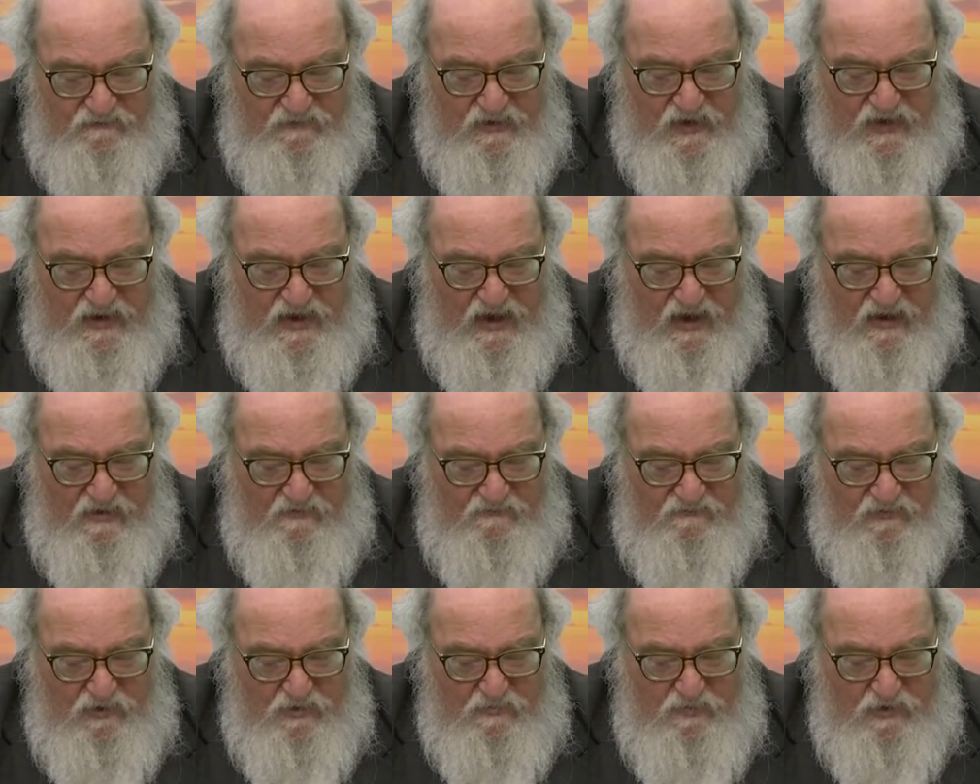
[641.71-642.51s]

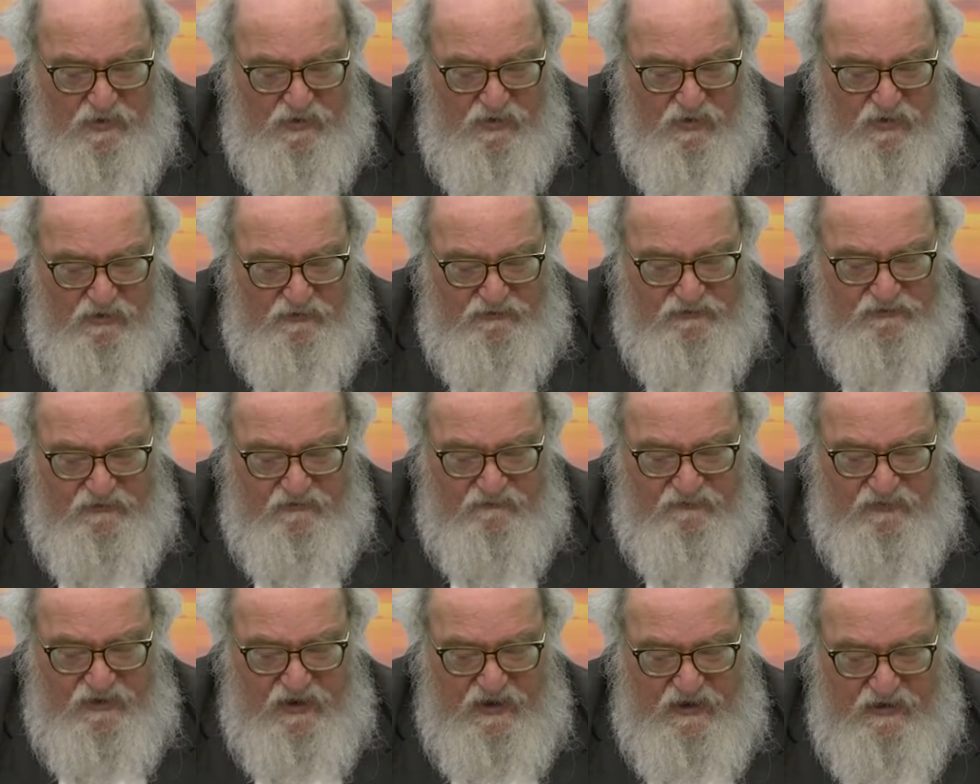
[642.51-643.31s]
Vayavor b'chol
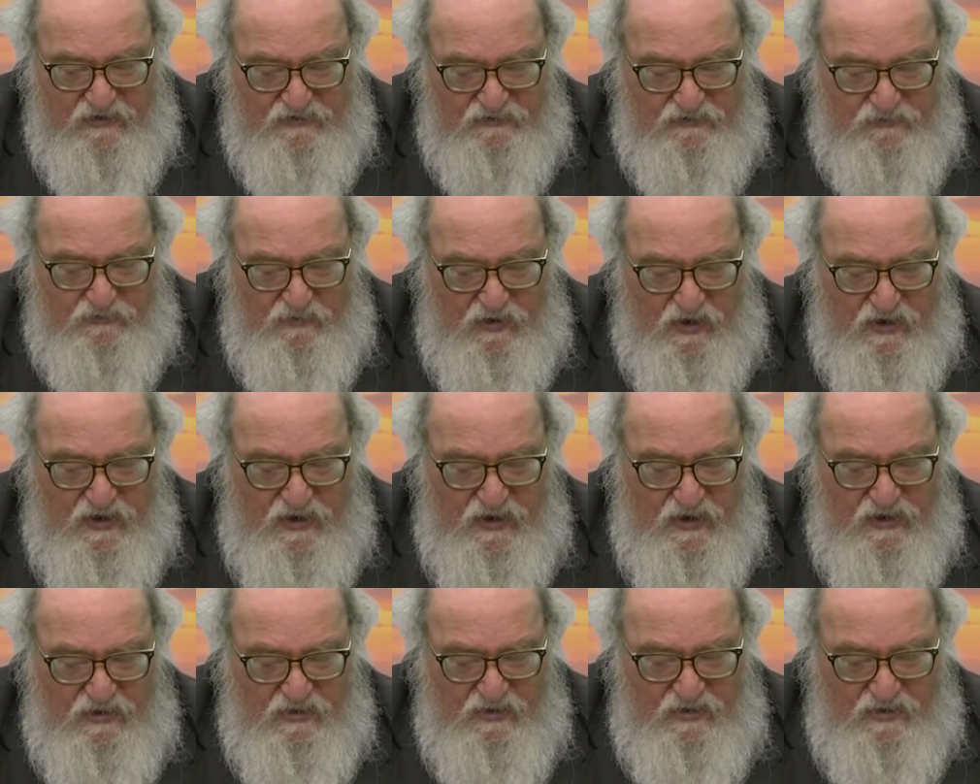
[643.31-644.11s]
shiftei
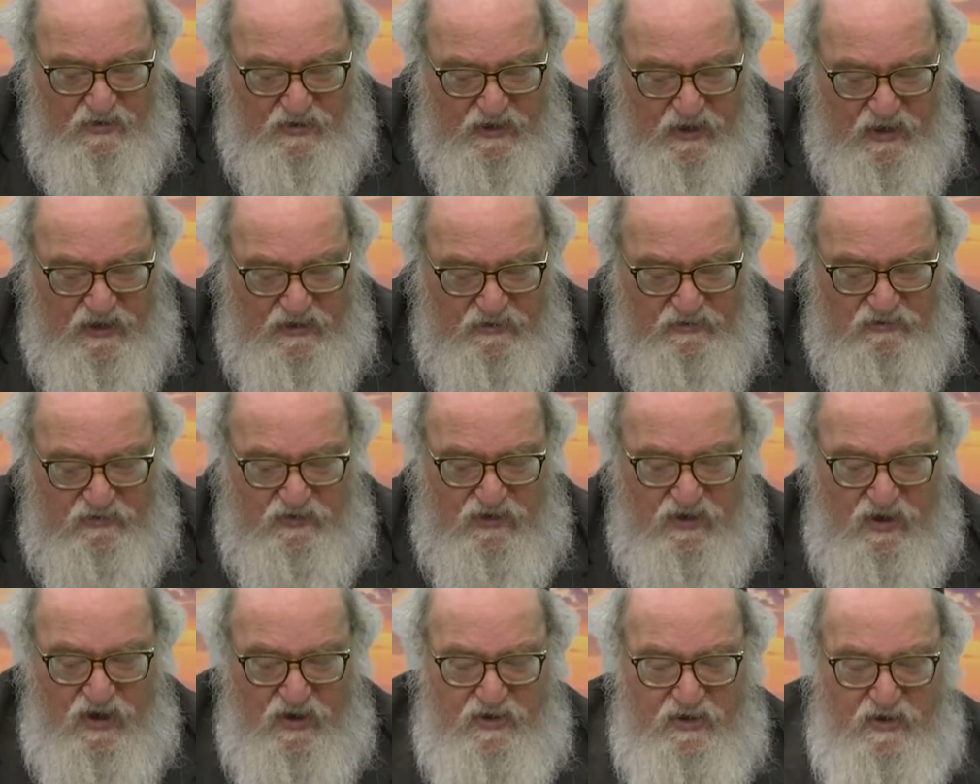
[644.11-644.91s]
Yisrael, and
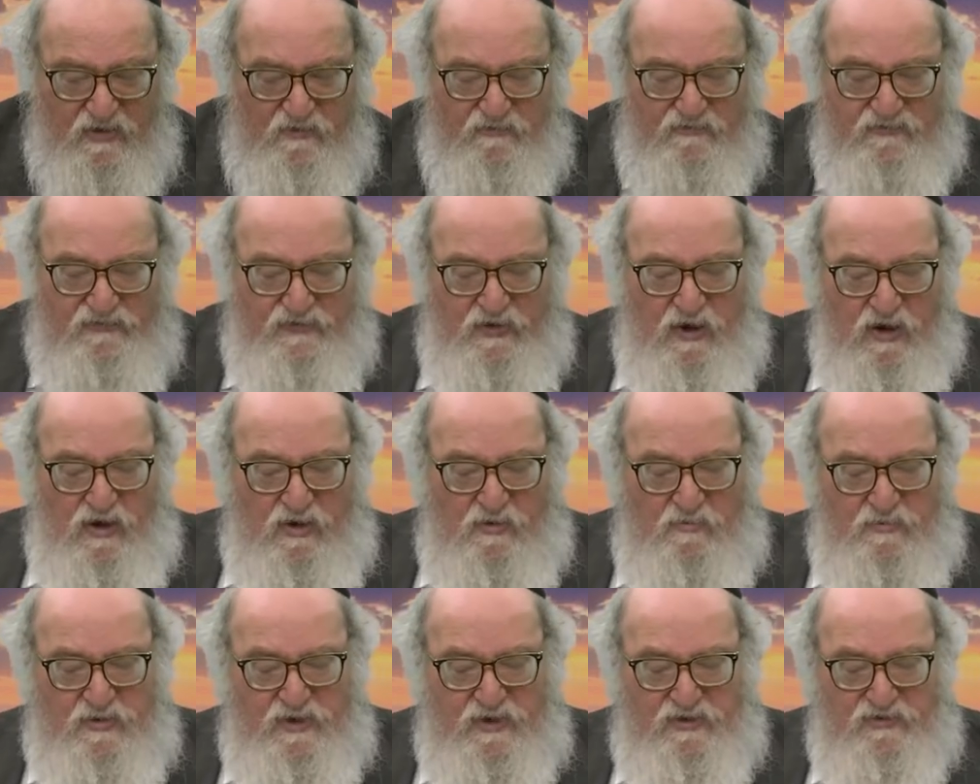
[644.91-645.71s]
Yoav's
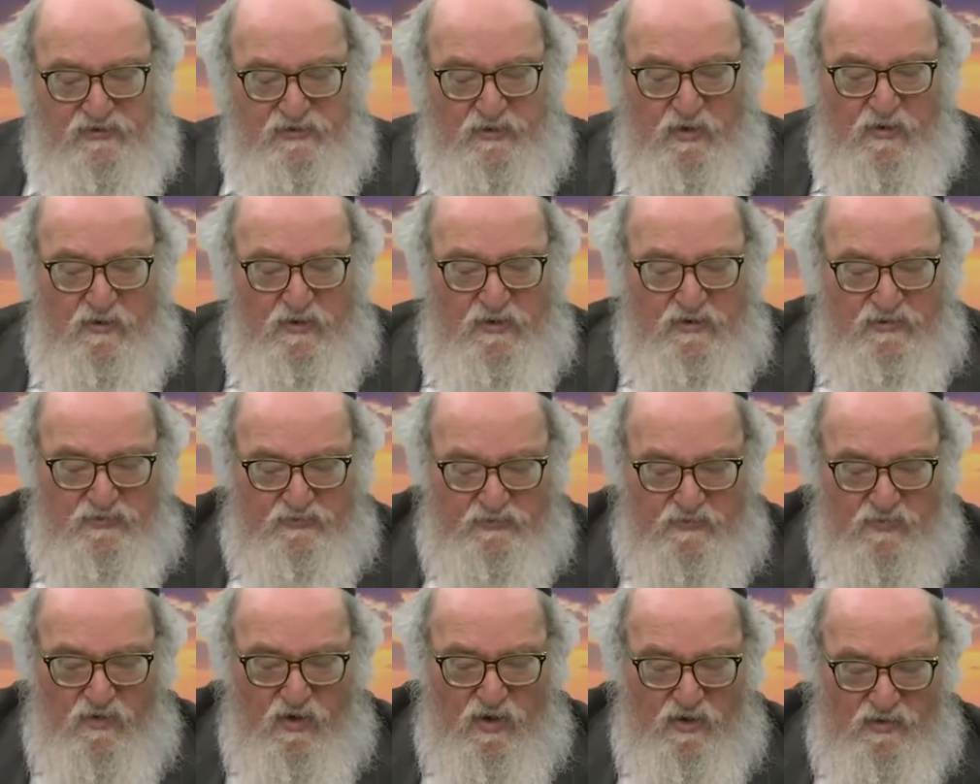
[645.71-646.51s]
army is going
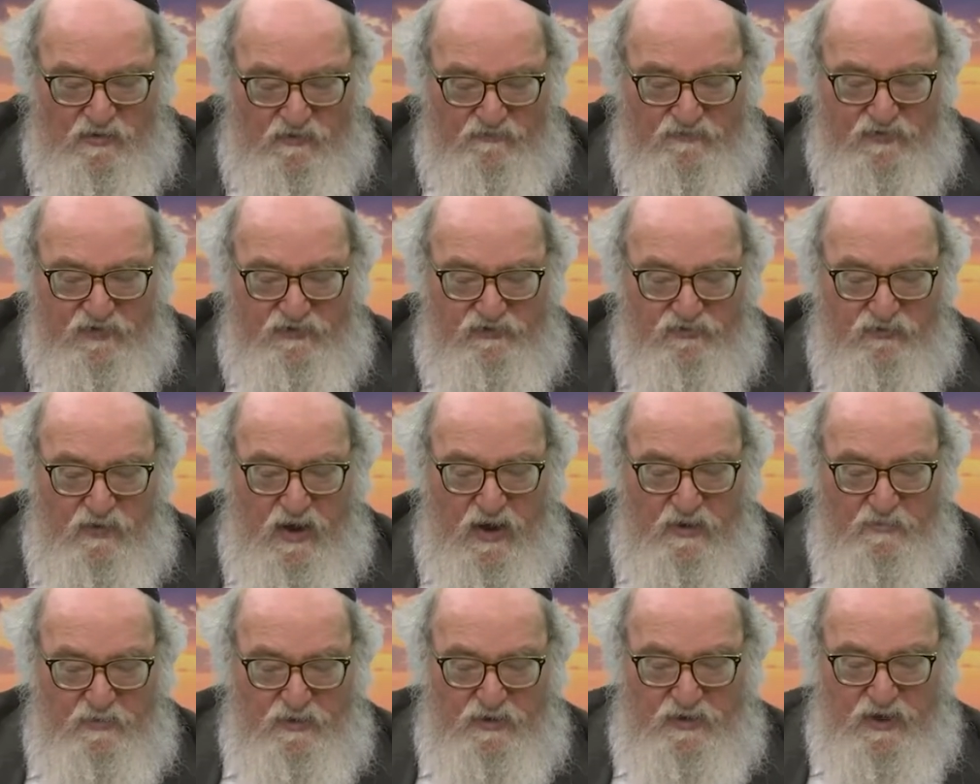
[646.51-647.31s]
through all of the
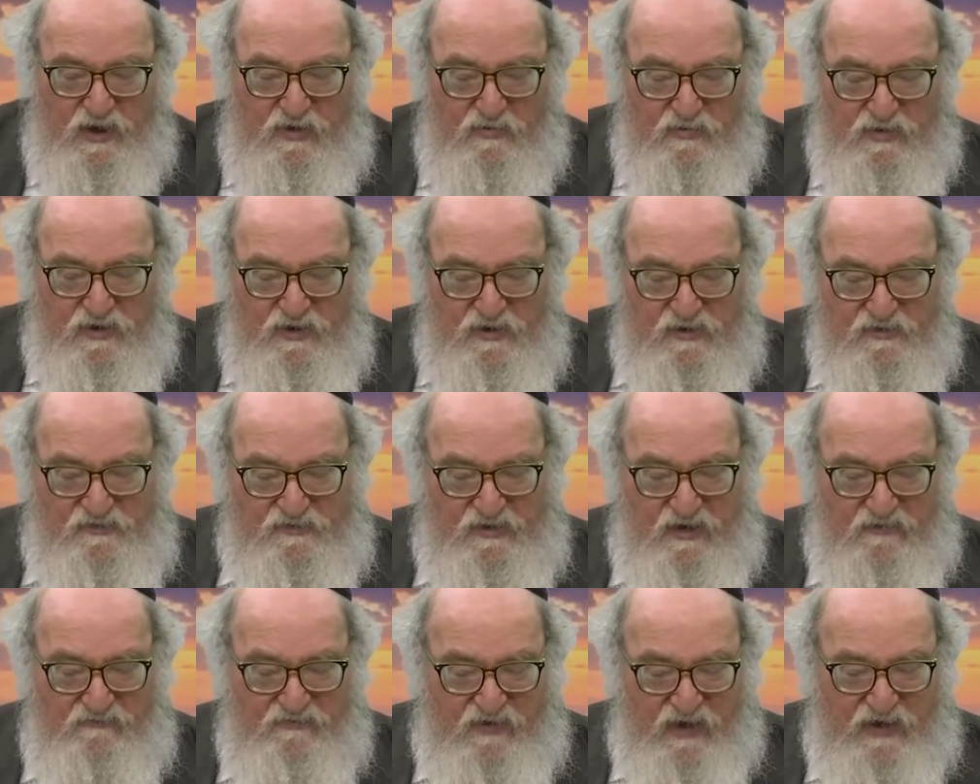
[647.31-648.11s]
tribal
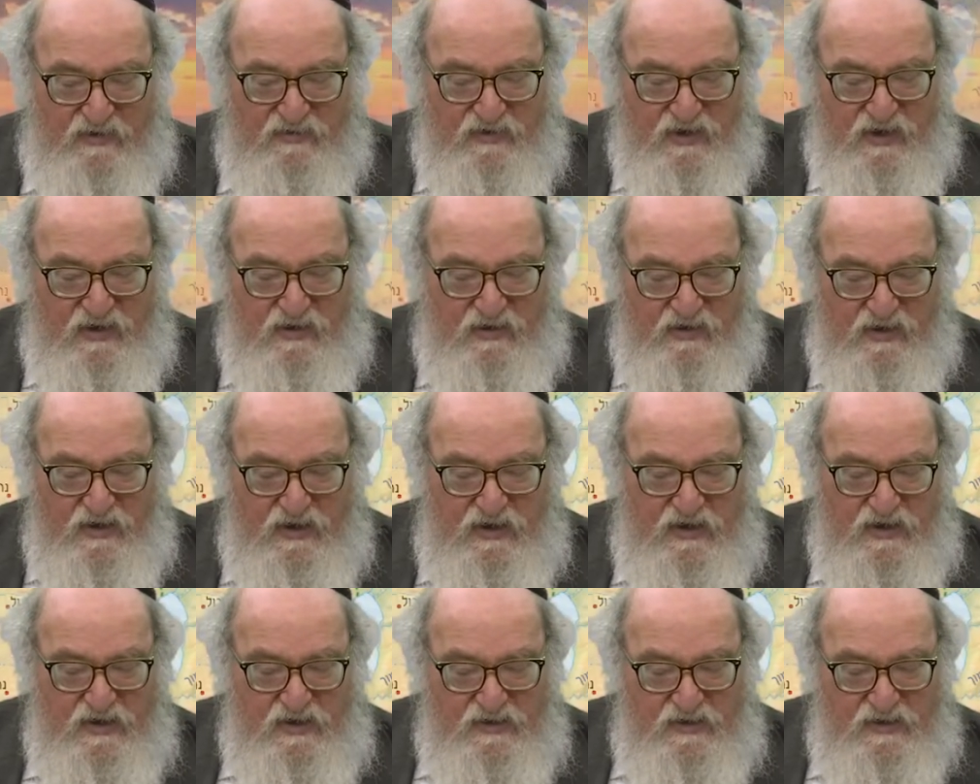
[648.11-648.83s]
areas, Avela,